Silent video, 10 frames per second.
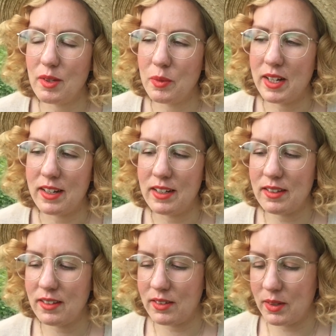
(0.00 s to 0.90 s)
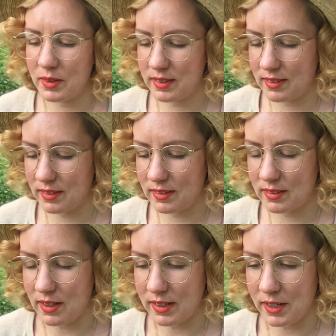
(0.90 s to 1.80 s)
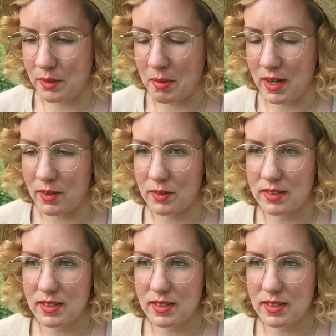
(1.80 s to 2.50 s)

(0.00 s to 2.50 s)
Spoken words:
When I hear sewists talking about